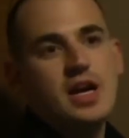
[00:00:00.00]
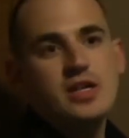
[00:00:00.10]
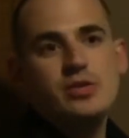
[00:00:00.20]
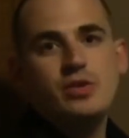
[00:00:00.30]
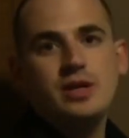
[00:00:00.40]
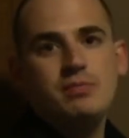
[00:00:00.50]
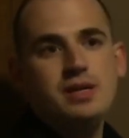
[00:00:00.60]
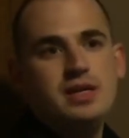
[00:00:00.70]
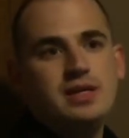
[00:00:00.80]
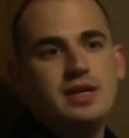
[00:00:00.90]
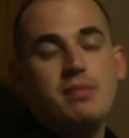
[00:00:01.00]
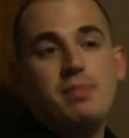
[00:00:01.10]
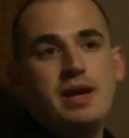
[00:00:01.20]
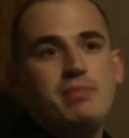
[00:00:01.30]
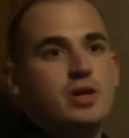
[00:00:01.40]
So it can be like a
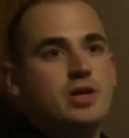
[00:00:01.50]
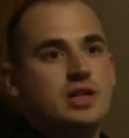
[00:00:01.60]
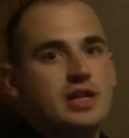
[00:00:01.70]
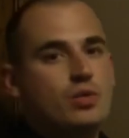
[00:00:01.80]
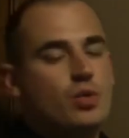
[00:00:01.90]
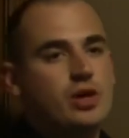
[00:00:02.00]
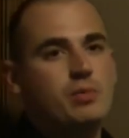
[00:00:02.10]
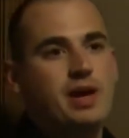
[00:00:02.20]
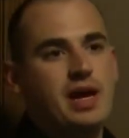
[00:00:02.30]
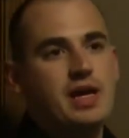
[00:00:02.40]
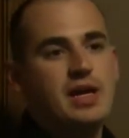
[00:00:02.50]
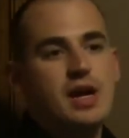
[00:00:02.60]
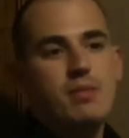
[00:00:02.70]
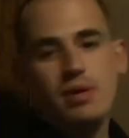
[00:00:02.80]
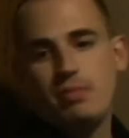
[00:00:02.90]
pay per click, where you pay
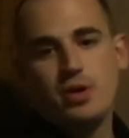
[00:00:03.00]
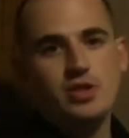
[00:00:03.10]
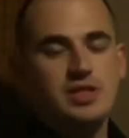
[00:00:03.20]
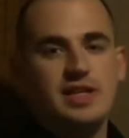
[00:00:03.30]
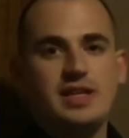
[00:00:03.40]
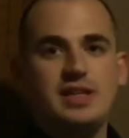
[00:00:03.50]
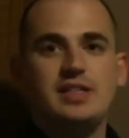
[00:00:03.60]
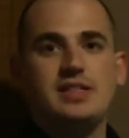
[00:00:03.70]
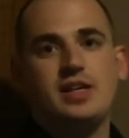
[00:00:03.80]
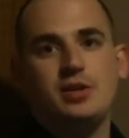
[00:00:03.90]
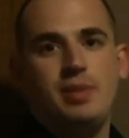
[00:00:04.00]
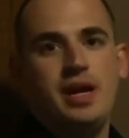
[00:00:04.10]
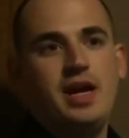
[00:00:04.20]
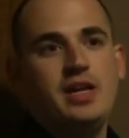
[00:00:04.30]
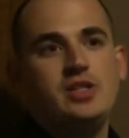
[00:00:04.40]
per person that clicks on your
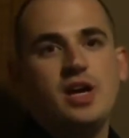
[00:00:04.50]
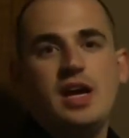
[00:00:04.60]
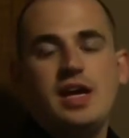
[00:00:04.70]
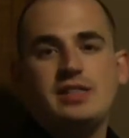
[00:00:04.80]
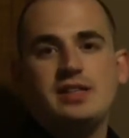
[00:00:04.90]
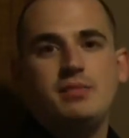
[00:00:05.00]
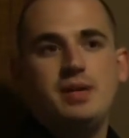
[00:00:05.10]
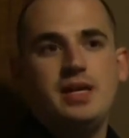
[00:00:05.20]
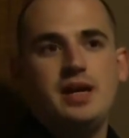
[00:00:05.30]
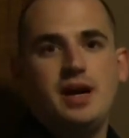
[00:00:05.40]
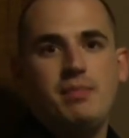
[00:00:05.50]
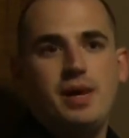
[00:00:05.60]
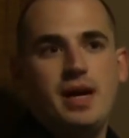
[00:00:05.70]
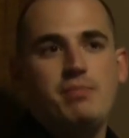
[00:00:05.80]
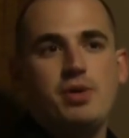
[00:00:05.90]
page. This can be
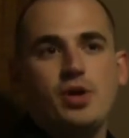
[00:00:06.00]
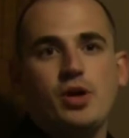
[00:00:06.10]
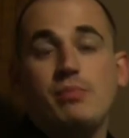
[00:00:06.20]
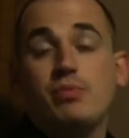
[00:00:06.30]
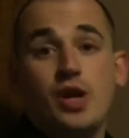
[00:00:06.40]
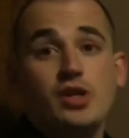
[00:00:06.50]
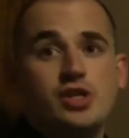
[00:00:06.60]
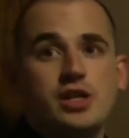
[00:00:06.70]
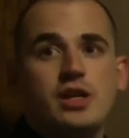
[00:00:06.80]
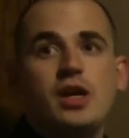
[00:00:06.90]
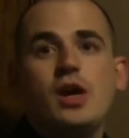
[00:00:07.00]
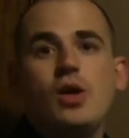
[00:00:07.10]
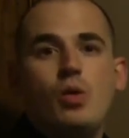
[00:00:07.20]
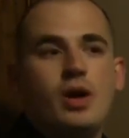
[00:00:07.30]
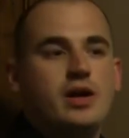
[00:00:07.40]
pay per impression,
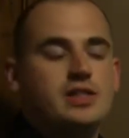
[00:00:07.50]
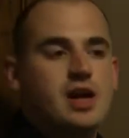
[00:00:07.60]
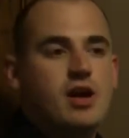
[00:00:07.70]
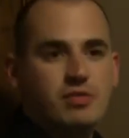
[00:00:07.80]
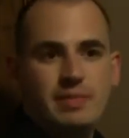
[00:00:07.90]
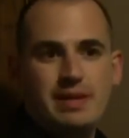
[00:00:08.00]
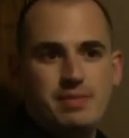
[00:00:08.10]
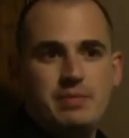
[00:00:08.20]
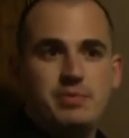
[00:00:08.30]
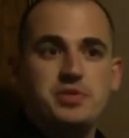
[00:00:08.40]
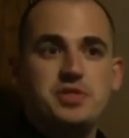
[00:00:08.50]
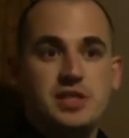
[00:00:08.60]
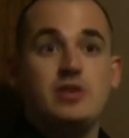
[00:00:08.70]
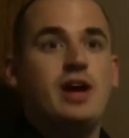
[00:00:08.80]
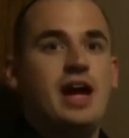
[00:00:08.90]
where it's however many people see
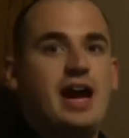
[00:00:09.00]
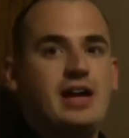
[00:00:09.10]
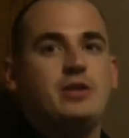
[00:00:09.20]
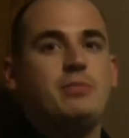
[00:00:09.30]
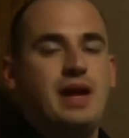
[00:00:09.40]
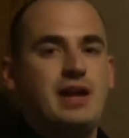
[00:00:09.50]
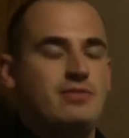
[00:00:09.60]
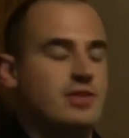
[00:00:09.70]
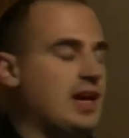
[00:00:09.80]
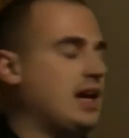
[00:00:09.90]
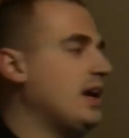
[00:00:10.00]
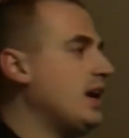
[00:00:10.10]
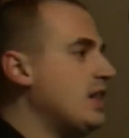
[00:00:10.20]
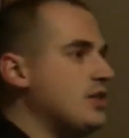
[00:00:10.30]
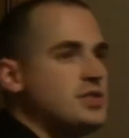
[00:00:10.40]
your ad, you're paying for that.
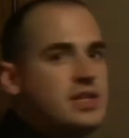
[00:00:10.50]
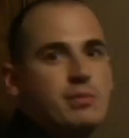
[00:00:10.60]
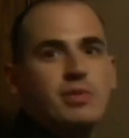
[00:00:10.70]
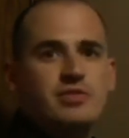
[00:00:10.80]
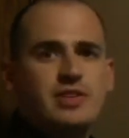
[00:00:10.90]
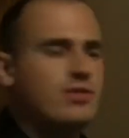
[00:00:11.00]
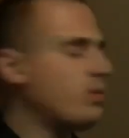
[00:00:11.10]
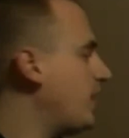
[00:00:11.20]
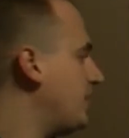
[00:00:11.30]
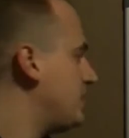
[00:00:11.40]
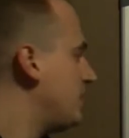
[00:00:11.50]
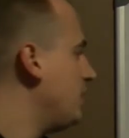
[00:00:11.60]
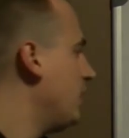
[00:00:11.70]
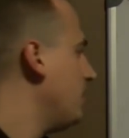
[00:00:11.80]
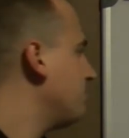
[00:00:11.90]
There's a number of different ways to
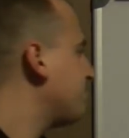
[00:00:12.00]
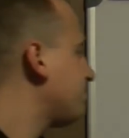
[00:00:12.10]
do it.